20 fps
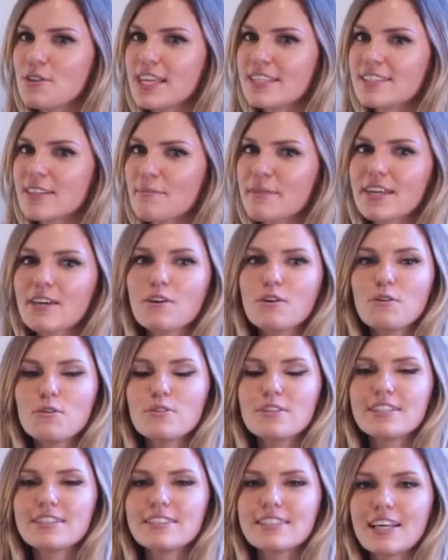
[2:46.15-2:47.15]
there's something
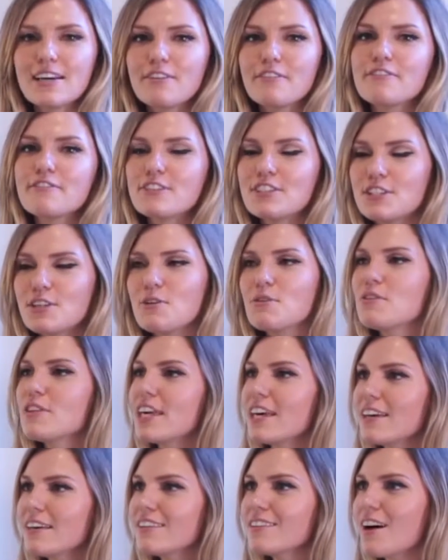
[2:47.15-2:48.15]
called
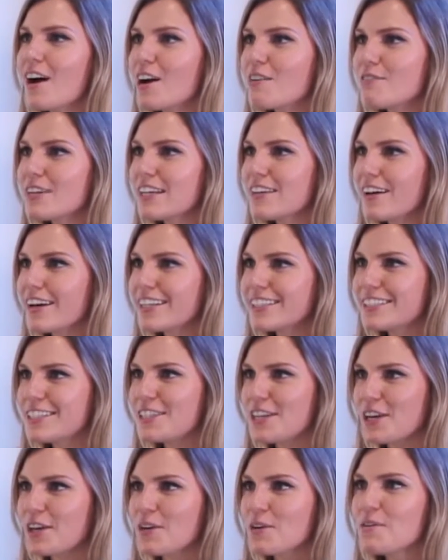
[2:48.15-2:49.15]
self-soothing I really like to
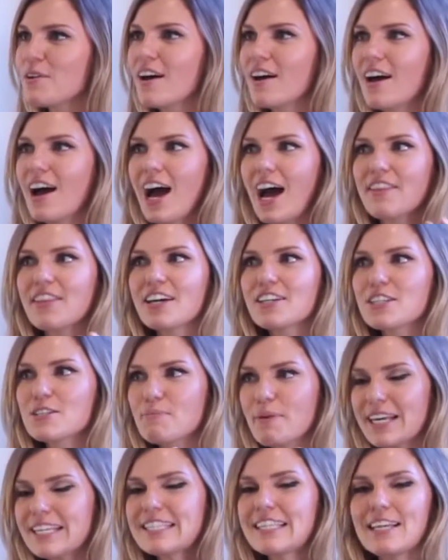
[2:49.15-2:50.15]
do. And that
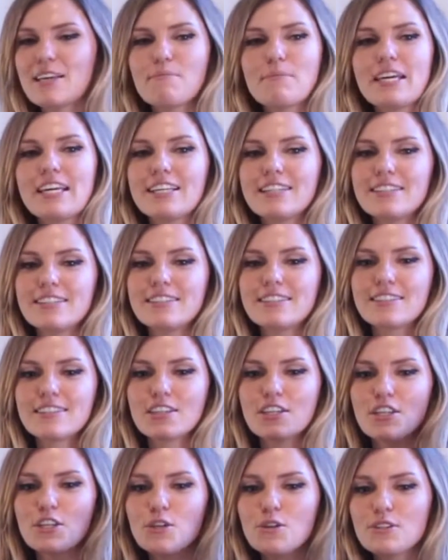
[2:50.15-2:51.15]
just basically means
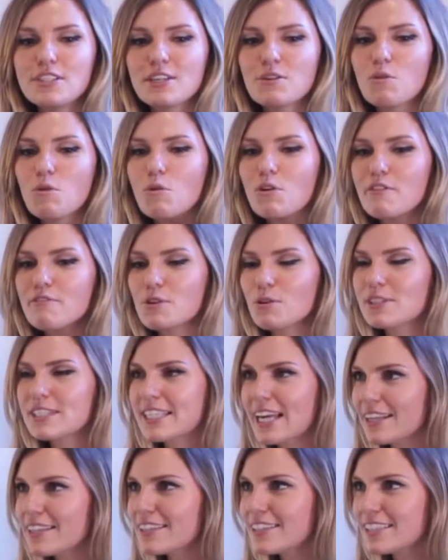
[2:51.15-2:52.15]
using all of your
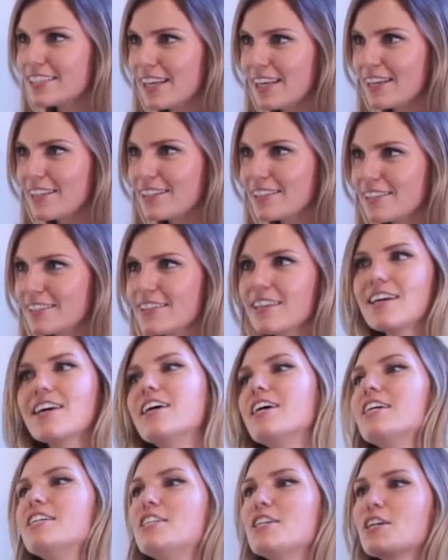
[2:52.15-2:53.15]
senses
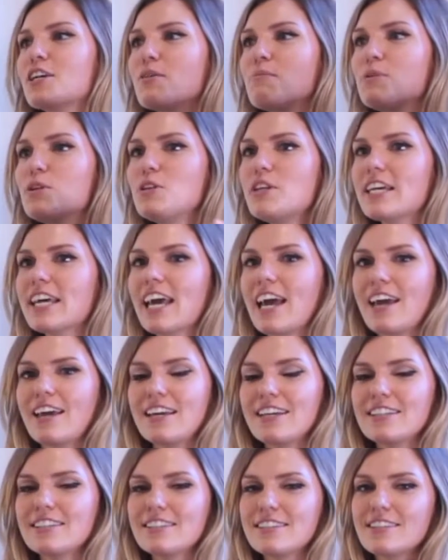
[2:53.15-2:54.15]
to
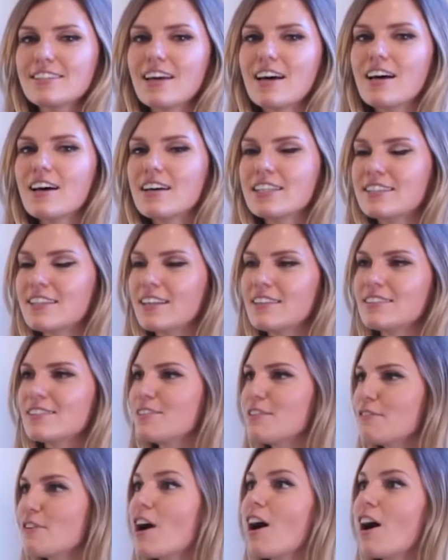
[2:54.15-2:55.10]
communicate a sense of